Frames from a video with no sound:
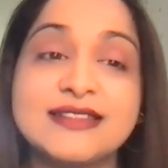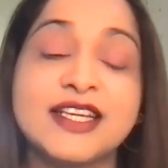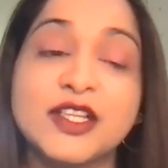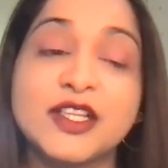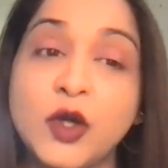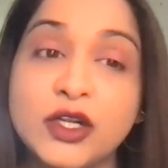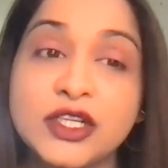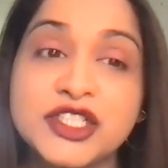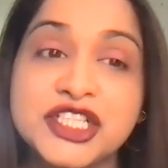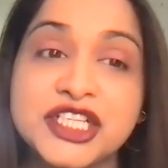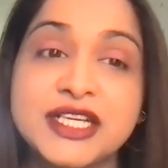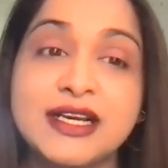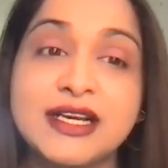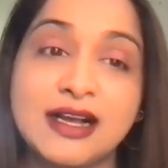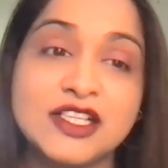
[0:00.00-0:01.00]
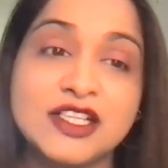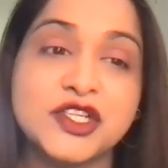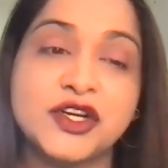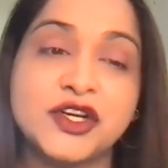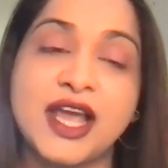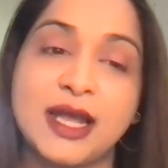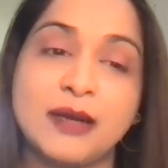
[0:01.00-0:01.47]
technology,
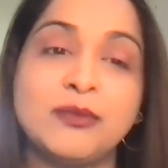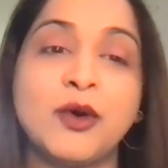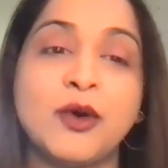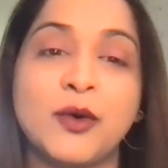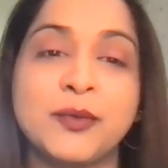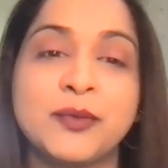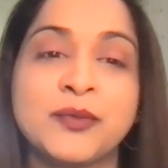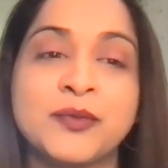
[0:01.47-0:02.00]
culture, and more.